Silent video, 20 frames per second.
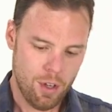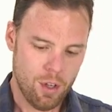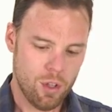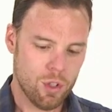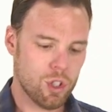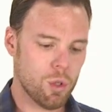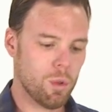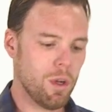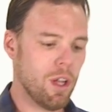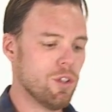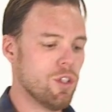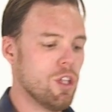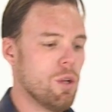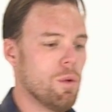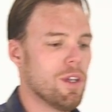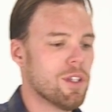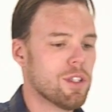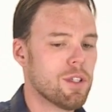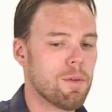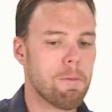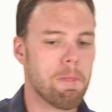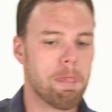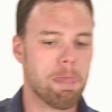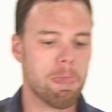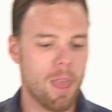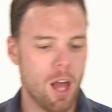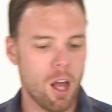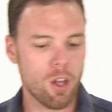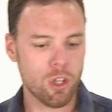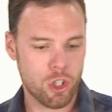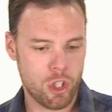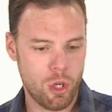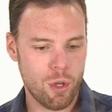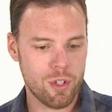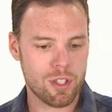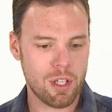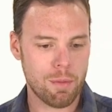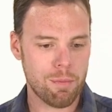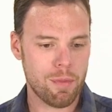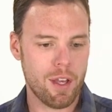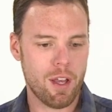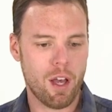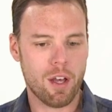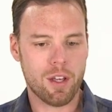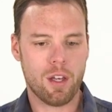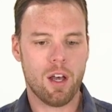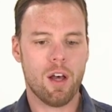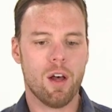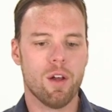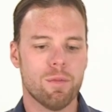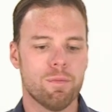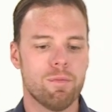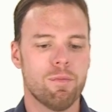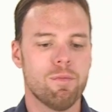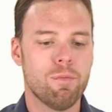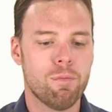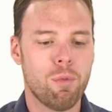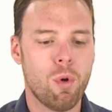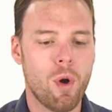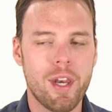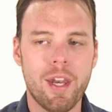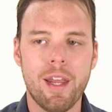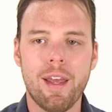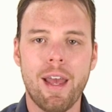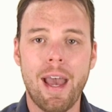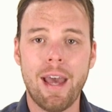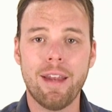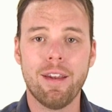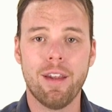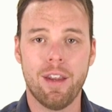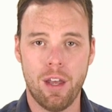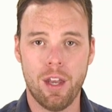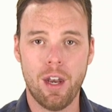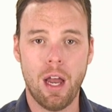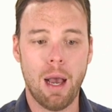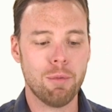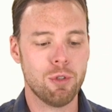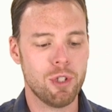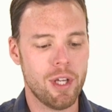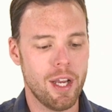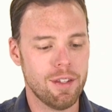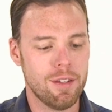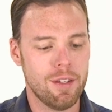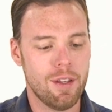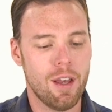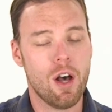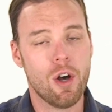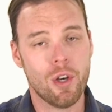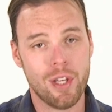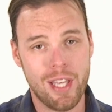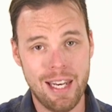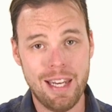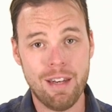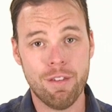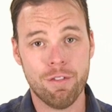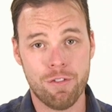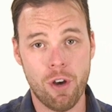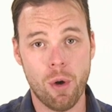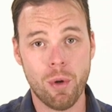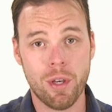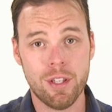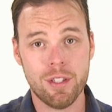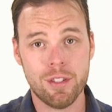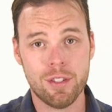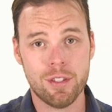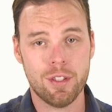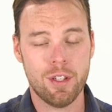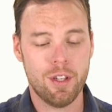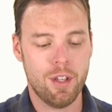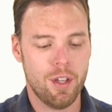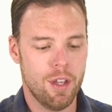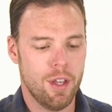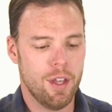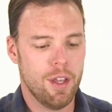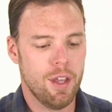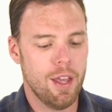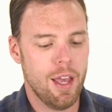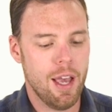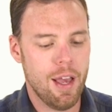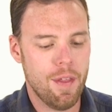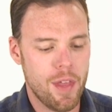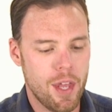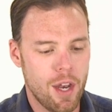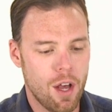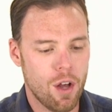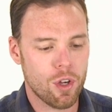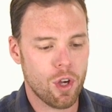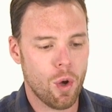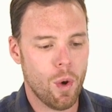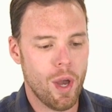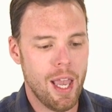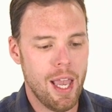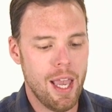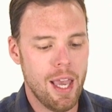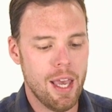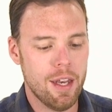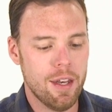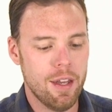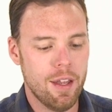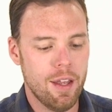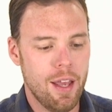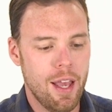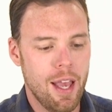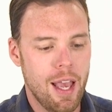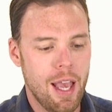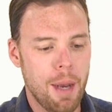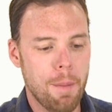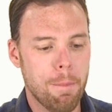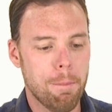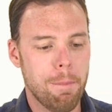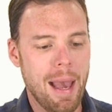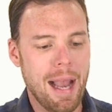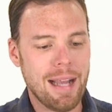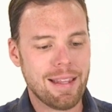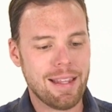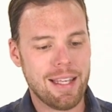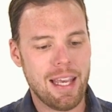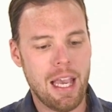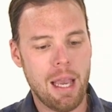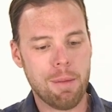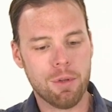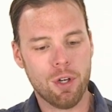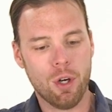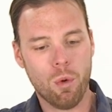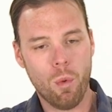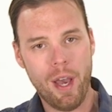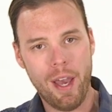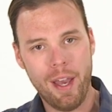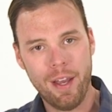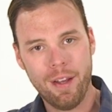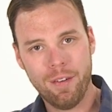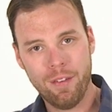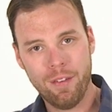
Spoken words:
So what I'll do is, I'll shoot something, I'll point it at an object, I'll get it in focus, and then I'll go ahead and back the camera away,